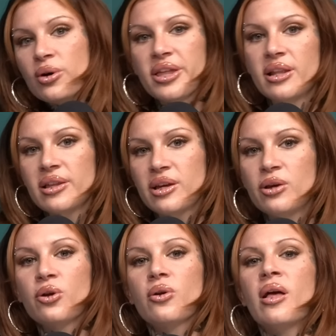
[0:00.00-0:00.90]
They, like
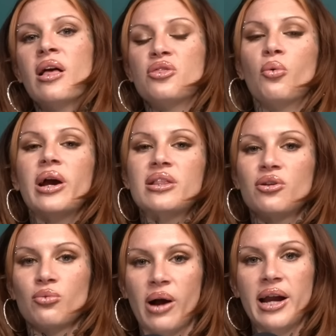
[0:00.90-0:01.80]
you're the way that
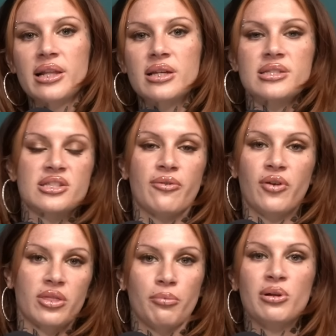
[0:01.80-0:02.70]
you're writing this is if
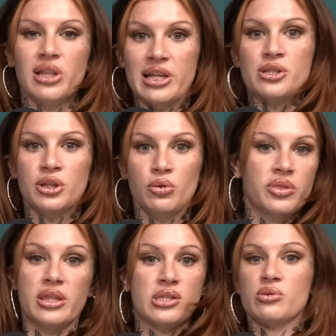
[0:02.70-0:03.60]
like the police you
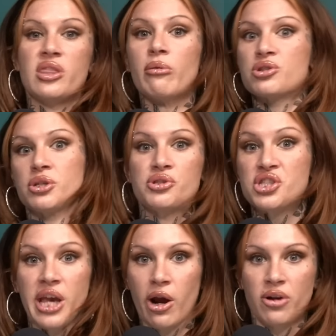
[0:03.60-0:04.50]
this was they were so
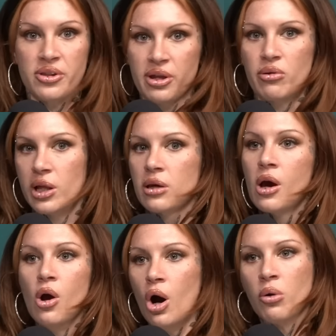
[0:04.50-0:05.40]
scared that they were like,
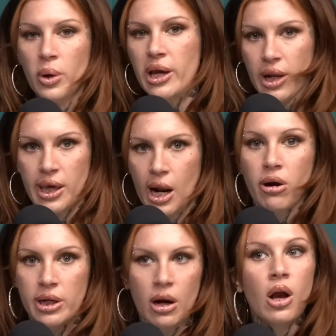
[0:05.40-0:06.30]
oh, we got to get out
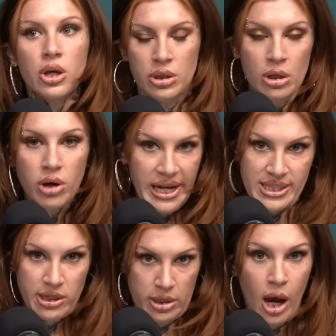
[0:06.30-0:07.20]
of here. You guys
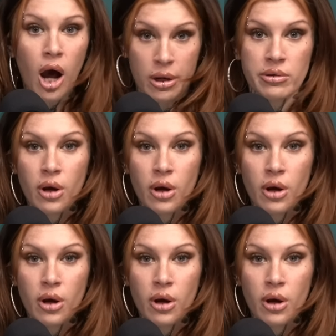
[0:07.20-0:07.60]
need a gun.